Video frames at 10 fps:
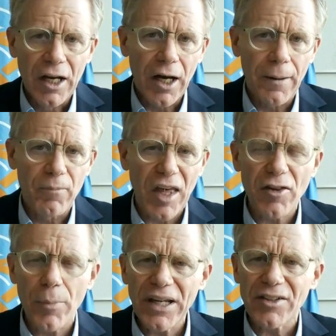And
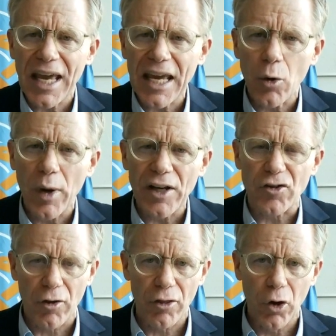the big
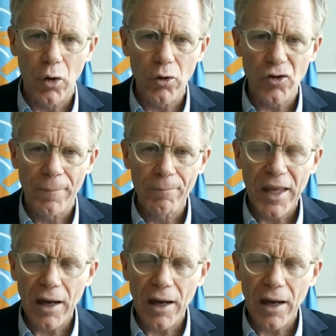takeaways are those.